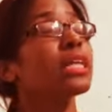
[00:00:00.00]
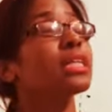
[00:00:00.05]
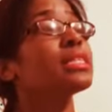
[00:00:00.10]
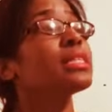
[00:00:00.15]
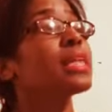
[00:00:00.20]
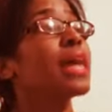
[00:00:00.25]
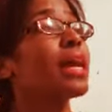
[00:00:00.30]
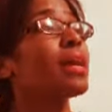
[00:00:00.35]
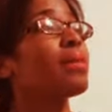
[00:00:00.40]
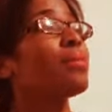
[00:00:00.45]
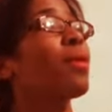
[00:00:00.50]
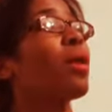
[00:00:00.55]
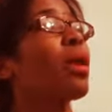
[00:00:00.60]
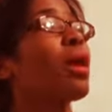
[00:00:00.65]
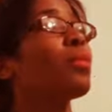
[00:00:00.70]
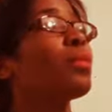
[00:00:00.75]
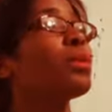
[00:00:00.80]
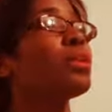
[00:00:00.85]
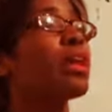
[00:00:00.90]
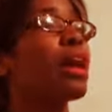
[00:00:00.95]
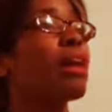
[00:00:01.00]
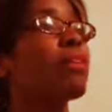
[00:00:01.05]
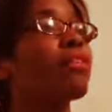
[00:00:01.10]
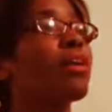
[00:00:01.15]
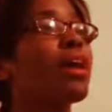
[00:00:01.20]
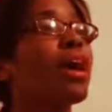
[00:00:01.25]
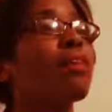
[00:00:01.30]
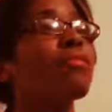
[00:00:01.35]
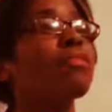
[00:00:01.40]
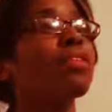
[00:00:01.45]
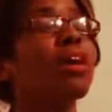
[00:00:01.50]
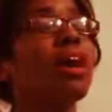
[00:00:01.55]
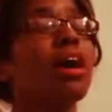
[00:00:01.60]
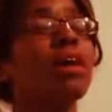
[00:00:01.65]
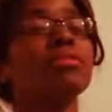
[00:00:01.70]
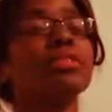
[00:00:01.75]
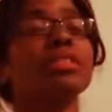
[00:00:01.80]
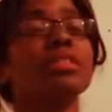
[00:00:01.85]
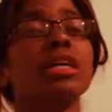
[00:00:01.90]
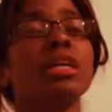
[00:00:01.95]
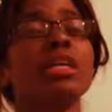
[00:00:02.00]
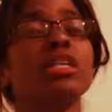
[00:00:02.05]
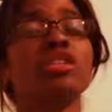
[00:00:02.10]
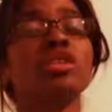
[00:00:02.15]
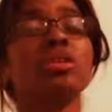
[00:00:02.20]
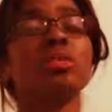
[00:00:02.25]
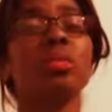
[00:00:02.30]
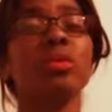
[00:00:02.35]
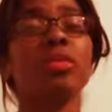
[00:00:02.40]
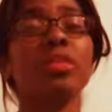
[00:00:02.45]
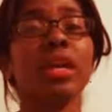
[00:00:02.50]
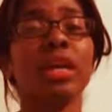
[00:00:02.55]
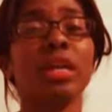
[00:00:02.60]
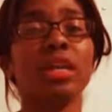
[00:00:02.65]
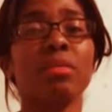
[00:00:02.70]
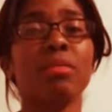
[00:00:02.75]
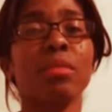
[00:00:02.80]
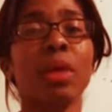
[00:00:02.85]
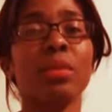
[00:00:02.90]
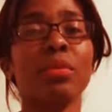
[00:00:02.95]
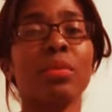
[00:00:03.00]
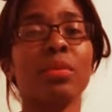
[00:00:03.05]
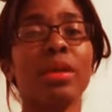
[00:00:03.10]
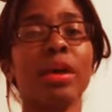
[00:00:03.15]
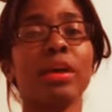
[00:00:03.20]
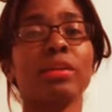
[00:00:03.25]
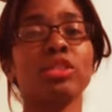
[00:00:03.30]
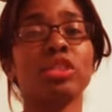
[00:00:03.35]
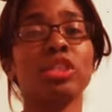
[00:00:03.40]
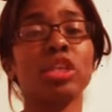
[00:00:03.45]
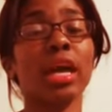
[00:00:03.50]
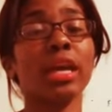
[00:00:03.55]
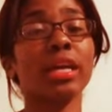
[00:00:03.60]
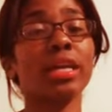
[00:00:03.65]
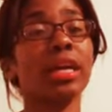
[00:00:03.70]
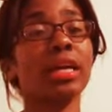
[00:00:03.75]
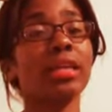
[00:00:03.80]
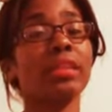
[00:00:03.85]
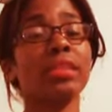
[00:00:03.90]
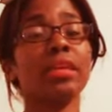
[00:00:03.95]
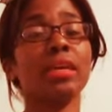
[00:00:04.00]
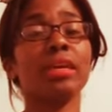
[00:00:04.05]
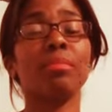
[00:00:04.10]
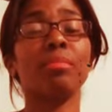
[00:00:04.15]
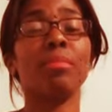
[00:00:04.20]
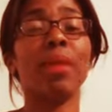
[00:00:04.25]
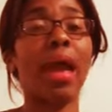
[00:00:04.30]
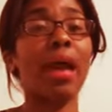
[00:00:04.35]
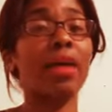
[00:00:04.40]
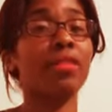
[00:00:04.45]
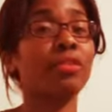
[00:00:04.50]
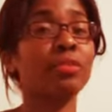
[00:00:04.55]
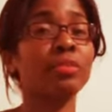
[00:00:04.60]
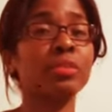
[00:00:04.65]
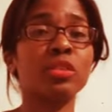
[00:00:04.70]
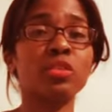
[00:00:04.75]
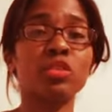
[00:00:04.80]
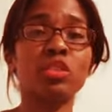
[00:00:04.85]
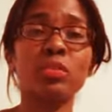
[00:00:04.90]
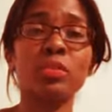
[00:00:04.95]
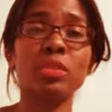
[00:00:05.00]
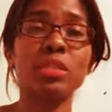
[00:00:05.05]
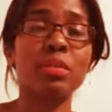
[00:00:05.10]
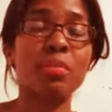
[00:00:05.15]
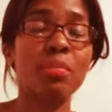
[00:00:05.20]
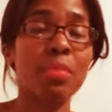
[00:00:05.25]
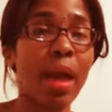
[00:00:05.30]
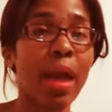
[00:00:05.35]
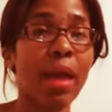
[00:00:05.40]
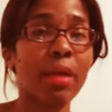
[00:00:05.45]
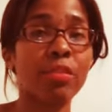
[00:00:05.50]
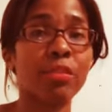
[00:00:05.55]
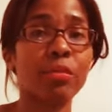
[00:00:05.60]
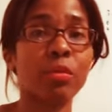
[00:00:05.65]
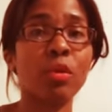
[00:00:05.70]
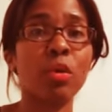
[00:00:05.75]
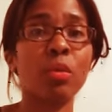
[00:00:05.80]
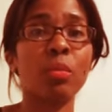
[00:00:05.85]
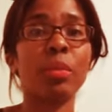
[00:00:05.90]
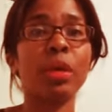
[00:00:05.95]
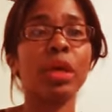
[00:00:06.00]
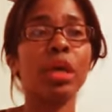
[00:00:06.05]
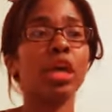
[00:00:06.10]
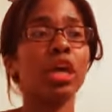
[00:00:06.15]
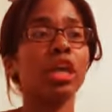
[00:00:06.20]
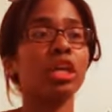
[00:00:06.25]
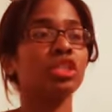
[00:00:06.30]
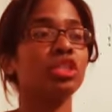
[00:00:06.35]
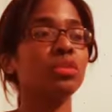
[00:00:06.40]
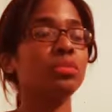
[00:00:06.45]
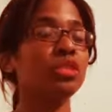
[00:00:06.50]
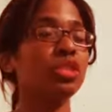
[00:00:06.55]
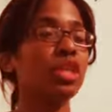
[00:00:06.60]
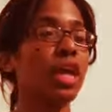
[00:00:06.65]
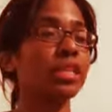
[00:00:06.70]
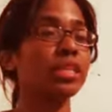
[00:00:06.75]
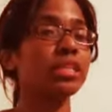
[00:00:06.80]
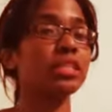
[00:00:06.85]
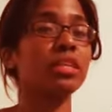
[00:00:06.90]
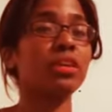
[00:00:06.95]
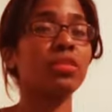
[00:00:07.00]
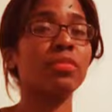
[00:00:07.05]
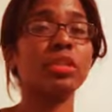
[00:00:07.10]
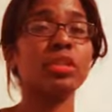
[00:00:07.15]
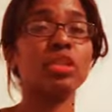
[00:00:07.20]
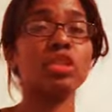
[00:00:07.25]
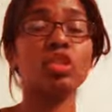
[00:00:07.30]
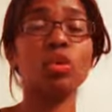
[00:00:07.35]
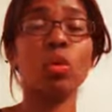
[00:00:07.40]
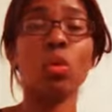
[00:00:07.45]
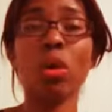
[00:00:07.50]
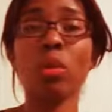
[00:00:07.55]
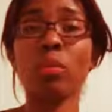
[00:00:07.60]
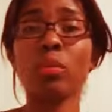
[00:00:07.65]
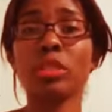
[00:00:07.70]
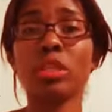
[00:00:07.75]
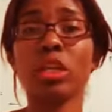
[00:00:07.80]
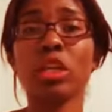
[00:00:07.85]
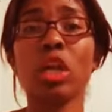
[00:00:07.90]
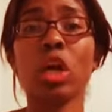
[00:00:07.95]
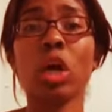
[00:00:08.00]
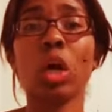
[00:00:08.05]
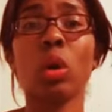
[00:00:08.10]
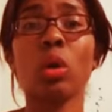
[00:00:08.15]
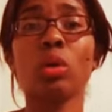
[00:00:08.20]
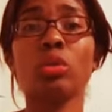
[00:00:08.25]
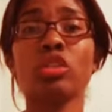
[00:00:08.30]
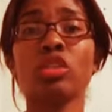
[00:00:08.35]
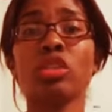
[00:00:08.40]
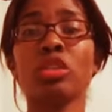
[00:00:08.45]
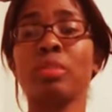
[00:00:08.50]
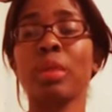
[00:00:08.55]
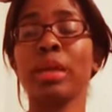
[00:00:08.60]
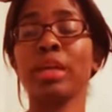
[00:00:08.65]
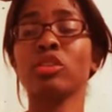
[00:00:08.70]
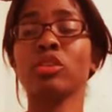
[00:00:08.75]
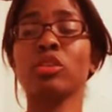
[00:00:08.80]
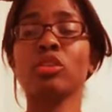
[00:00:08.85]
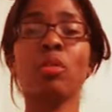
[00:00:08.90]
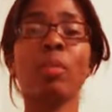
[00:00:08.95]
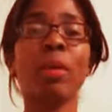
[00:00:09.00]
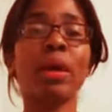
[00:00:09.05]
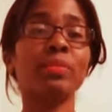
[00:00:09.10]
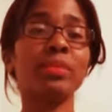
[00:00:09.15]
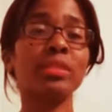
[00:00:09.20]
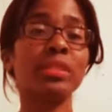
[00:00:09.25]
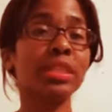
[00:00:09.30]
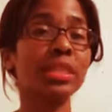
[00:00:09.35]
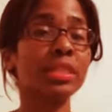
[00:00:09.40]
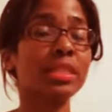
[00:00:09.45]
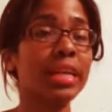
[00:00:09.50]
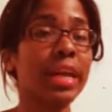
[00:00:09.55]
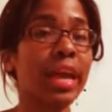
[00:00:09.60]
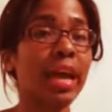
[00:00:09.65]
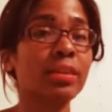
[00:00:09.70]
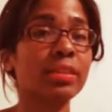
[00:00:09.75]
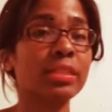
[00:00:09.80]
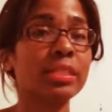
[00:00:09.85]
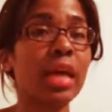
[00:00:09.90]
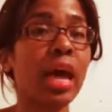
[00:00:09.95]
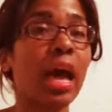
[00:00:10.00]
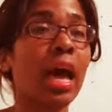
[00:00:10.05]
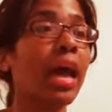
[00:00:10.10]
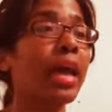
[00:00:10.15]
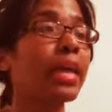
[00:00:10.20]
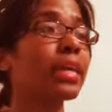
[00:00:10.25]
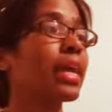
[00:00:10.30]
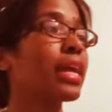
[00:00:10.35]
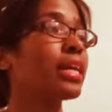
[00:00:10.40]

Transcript: Tamar would never have a conversation with anybody without checking the bathrooms if she was in the bathroom. She would check to see if the door was closed. She'd make sure nobody was listening outside.